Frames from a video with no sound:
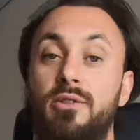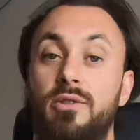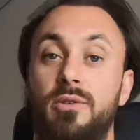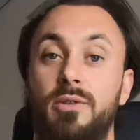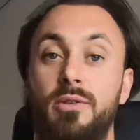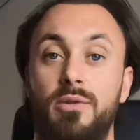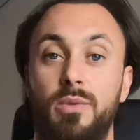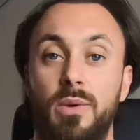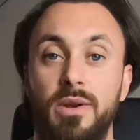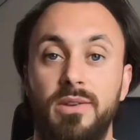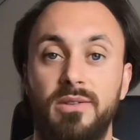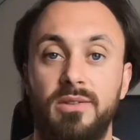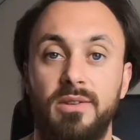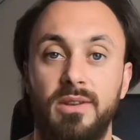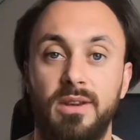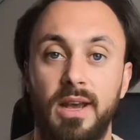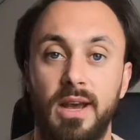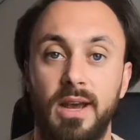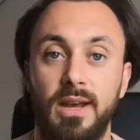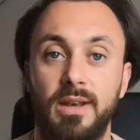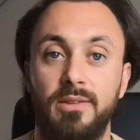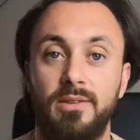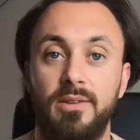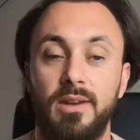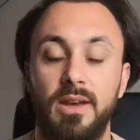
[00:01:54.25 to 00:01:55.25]
So at
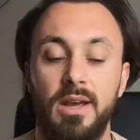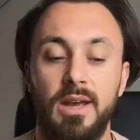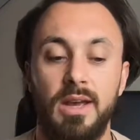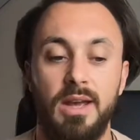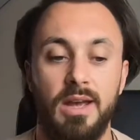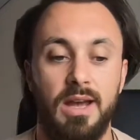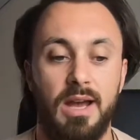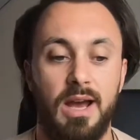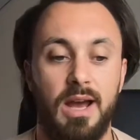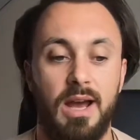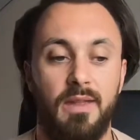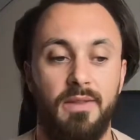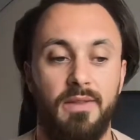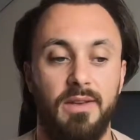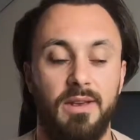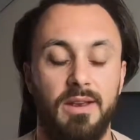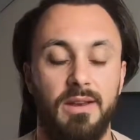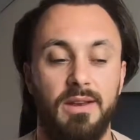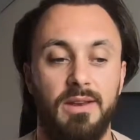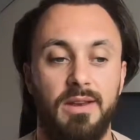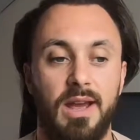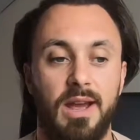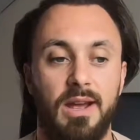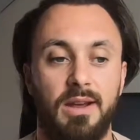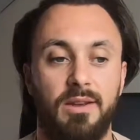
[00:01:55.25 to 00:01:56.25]
28, at the
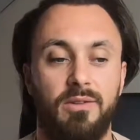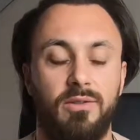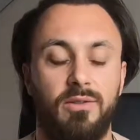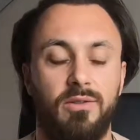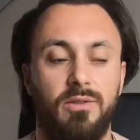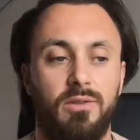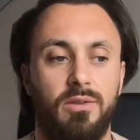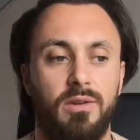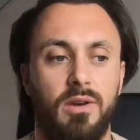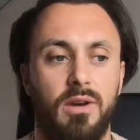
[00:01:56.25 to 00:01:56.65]
next